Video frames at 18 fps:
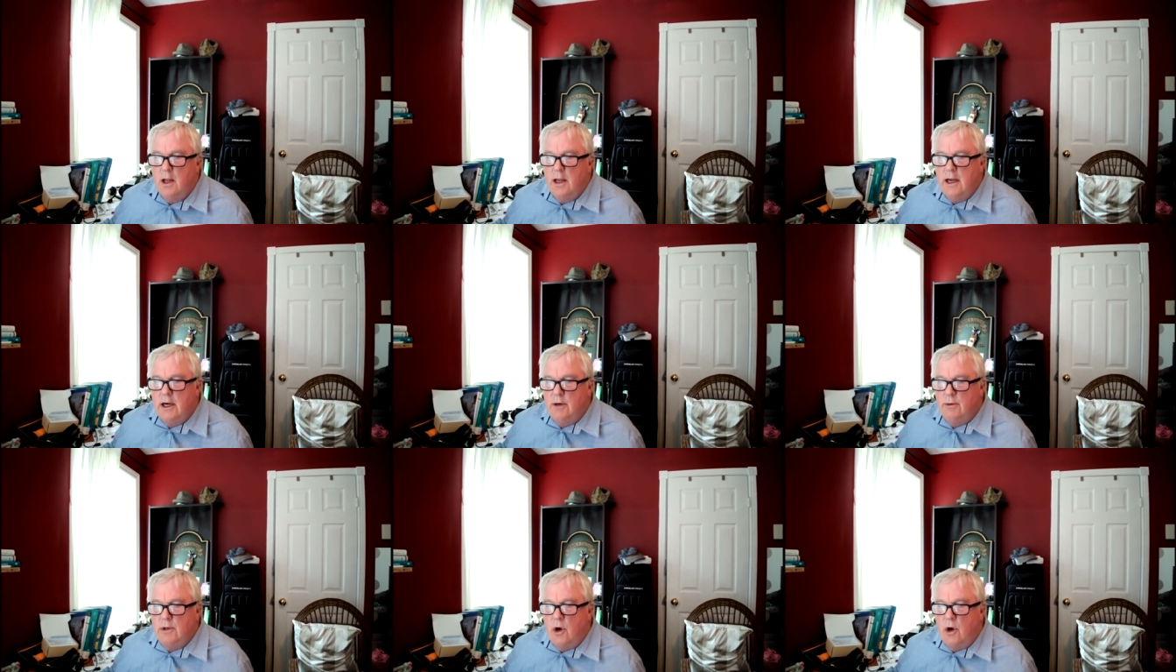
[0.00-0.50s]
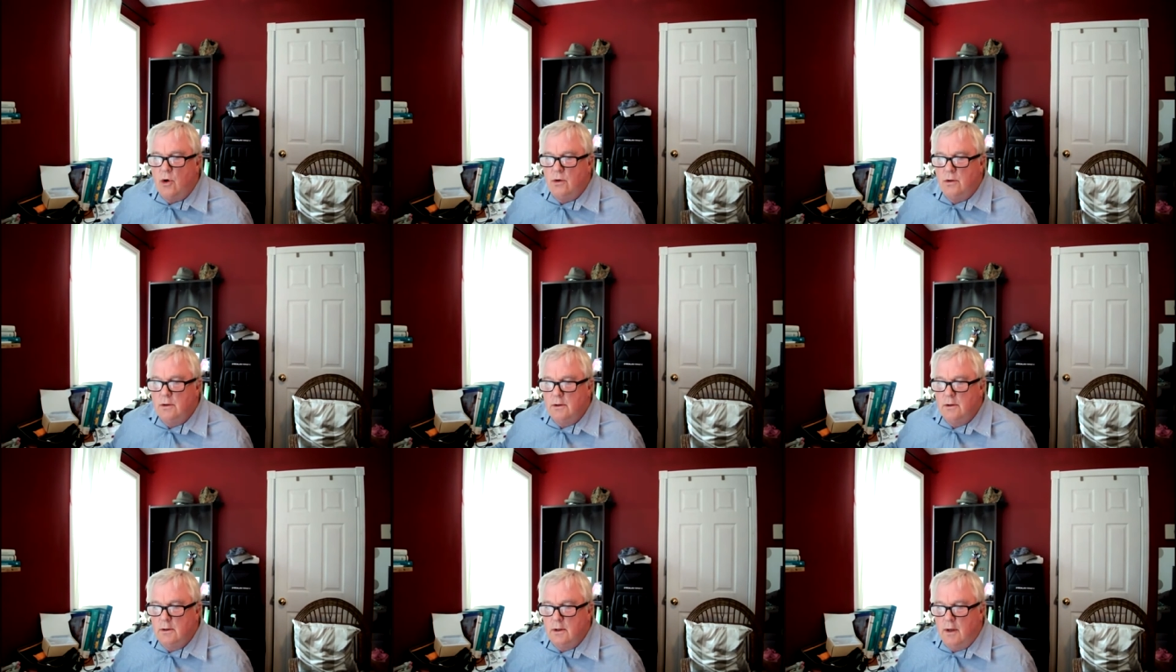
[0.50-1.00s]
Here we go,
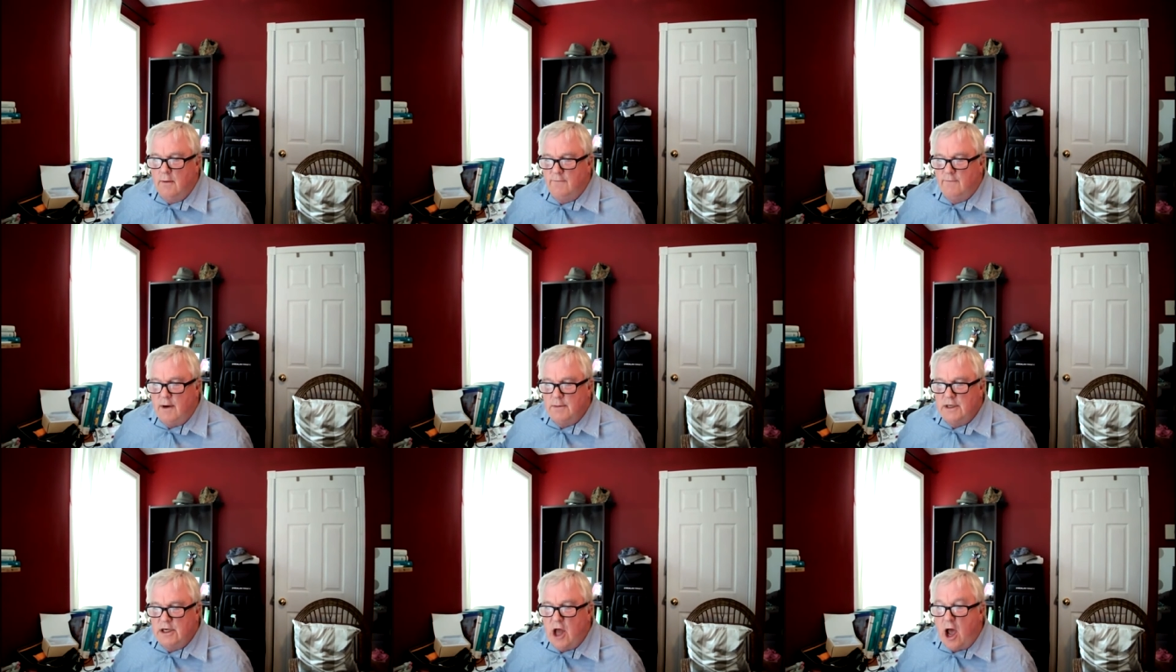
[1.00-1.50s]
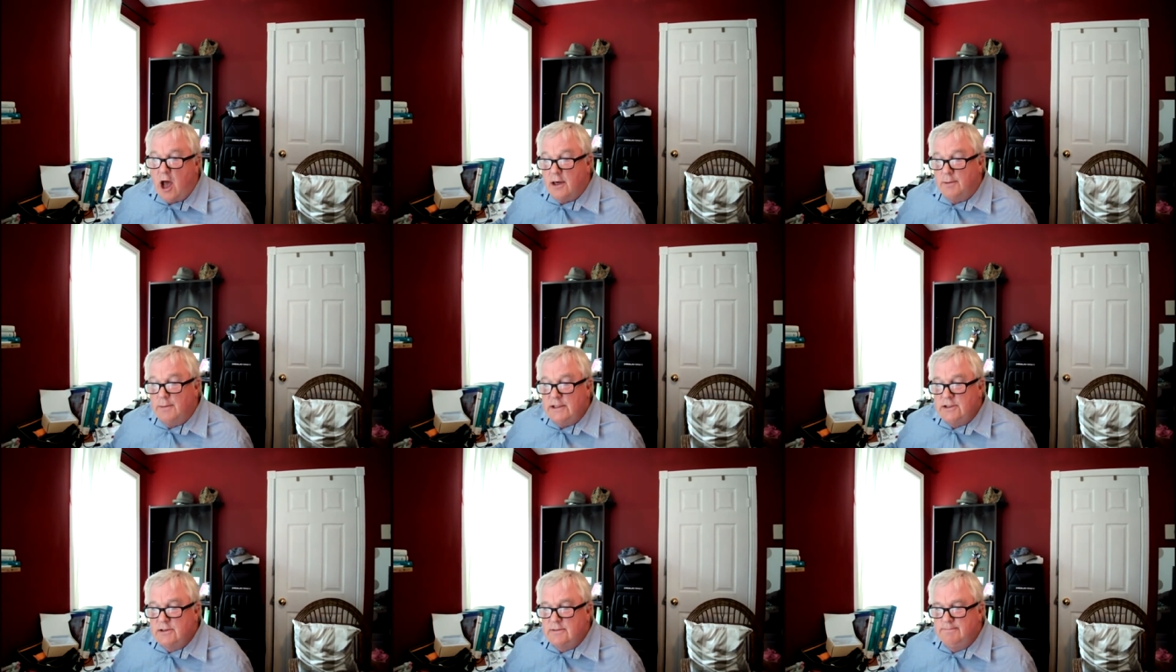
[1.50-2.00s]
from
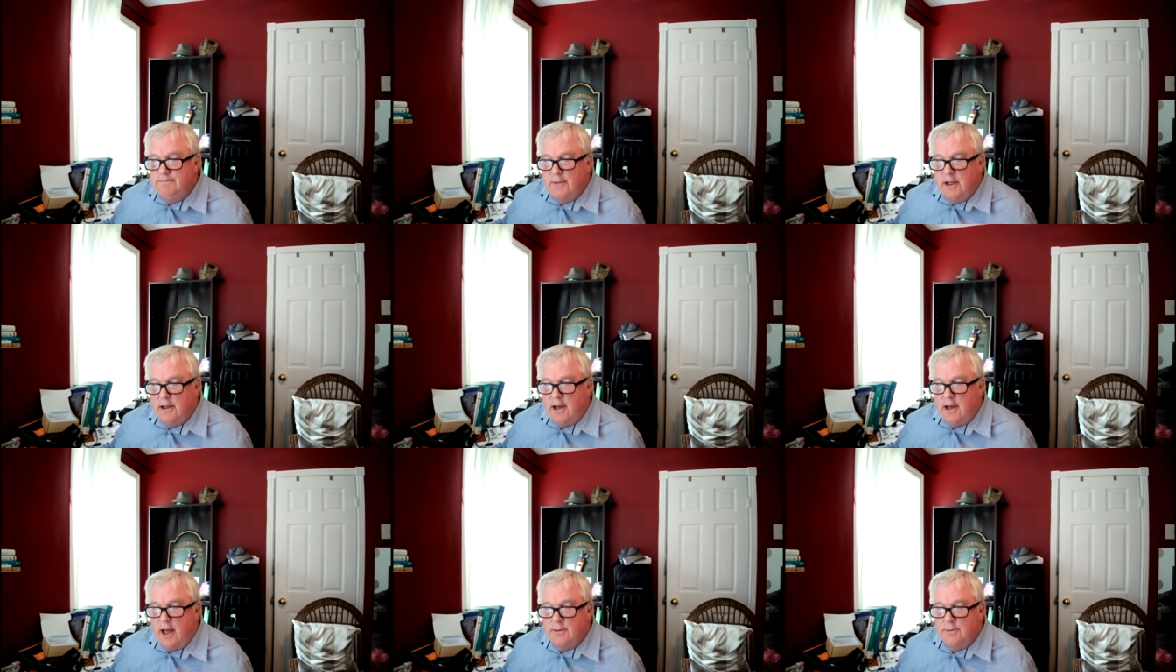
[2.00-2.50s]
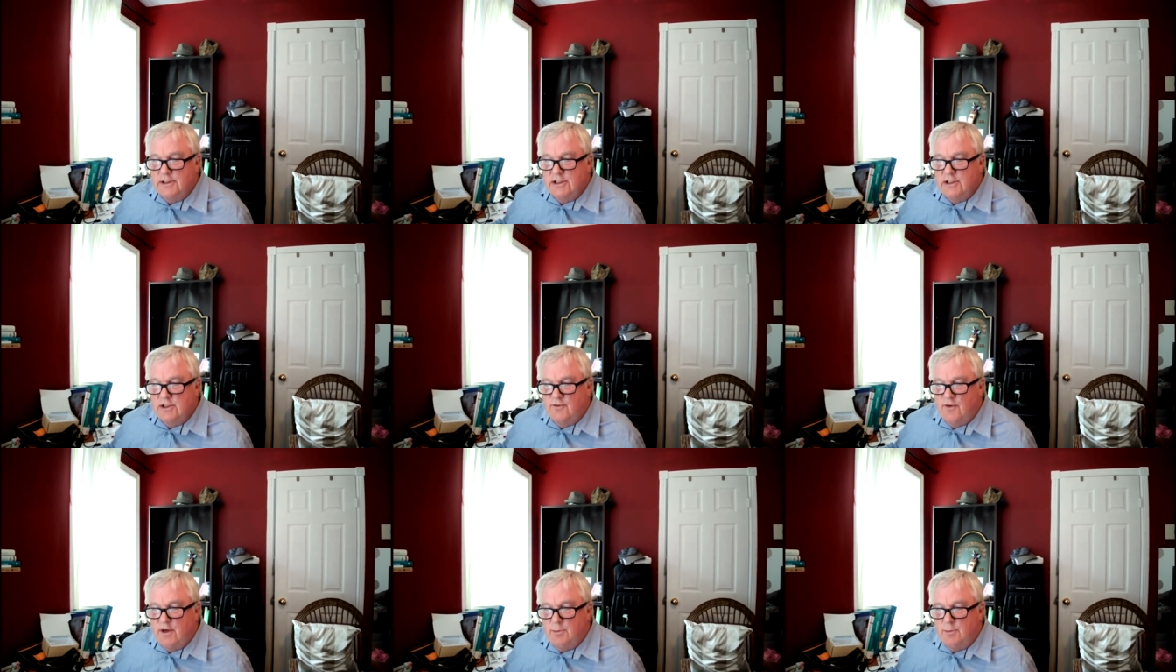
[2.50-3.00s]
Anonymous. Anonymous
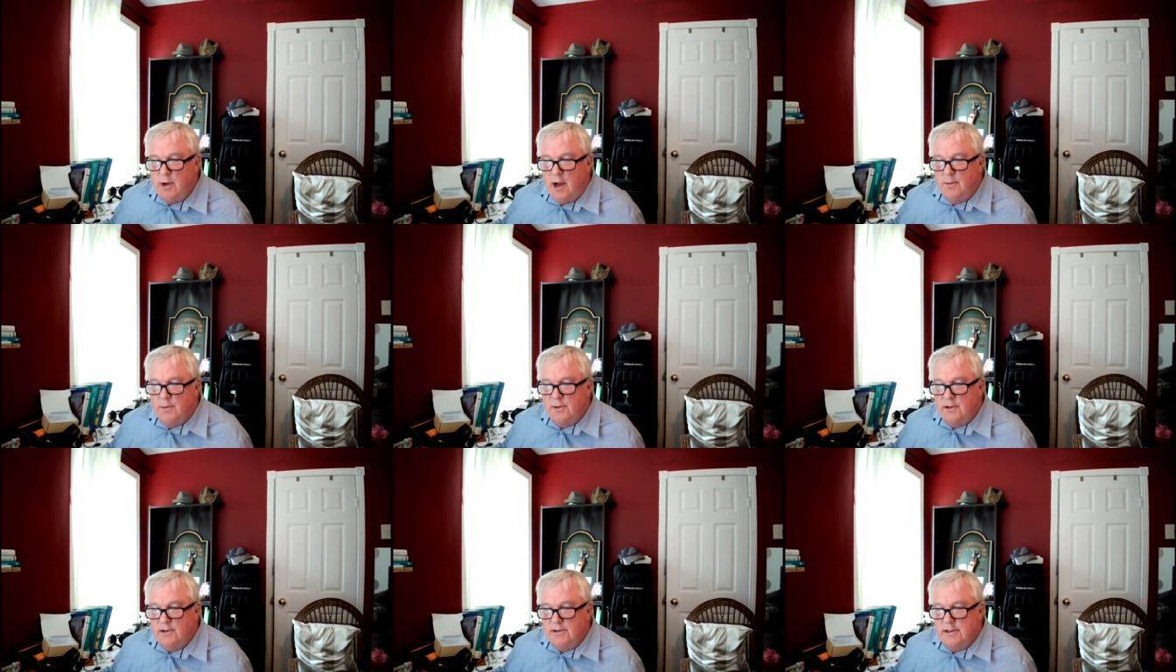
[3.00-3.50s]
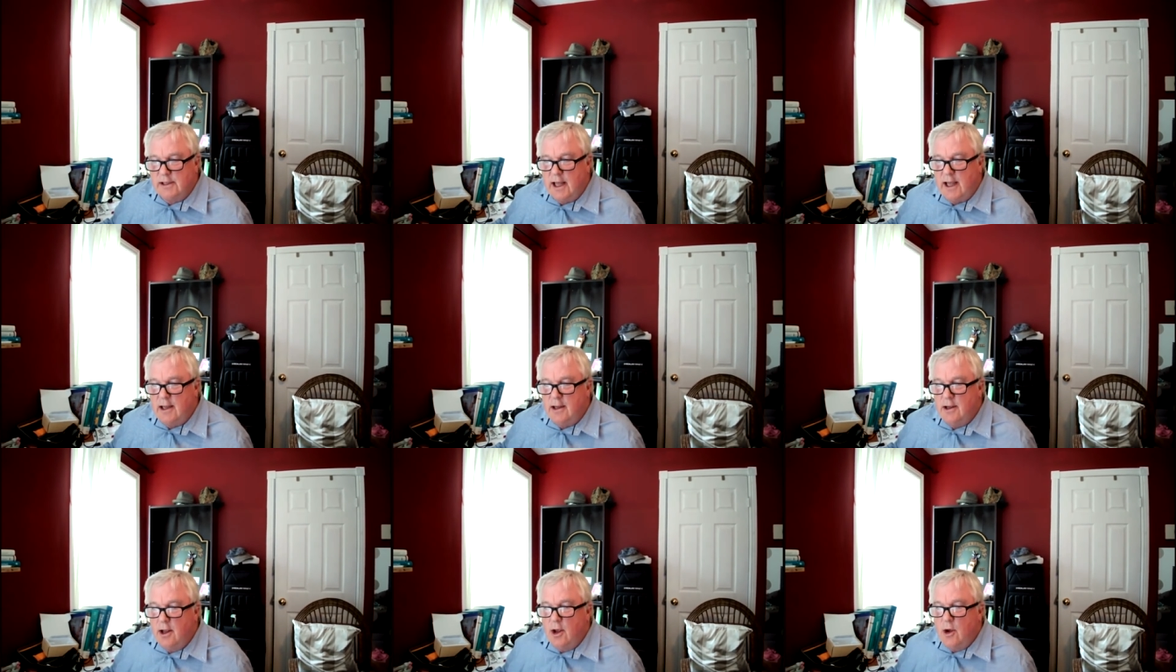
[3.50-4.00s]
is very popular
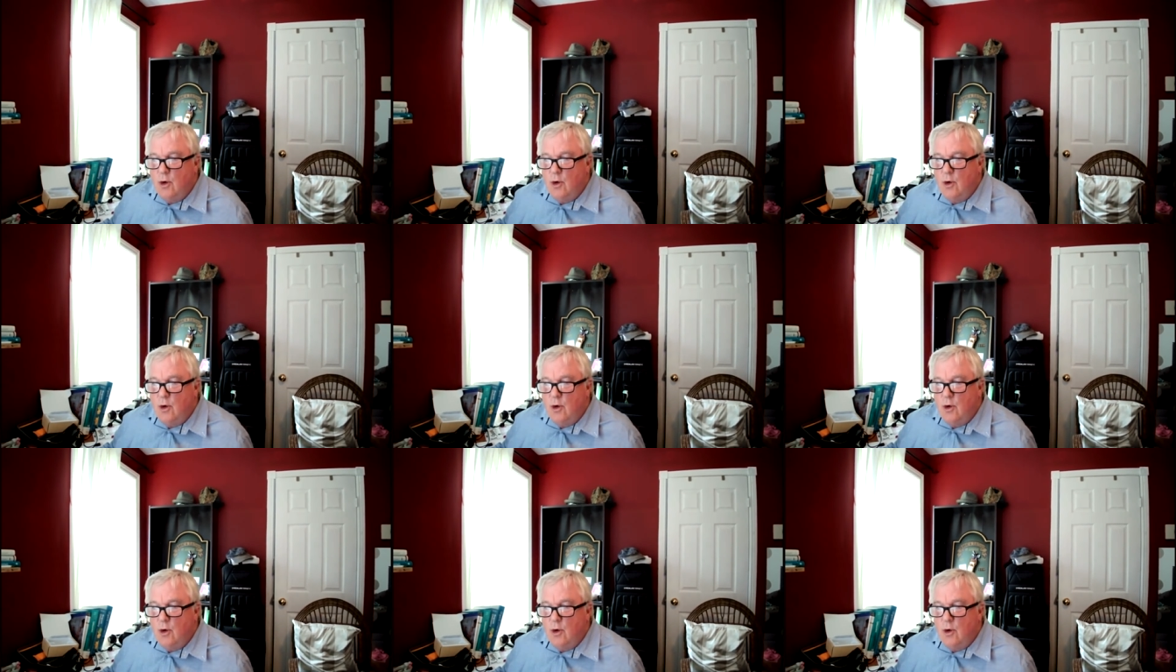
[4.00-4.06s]
today.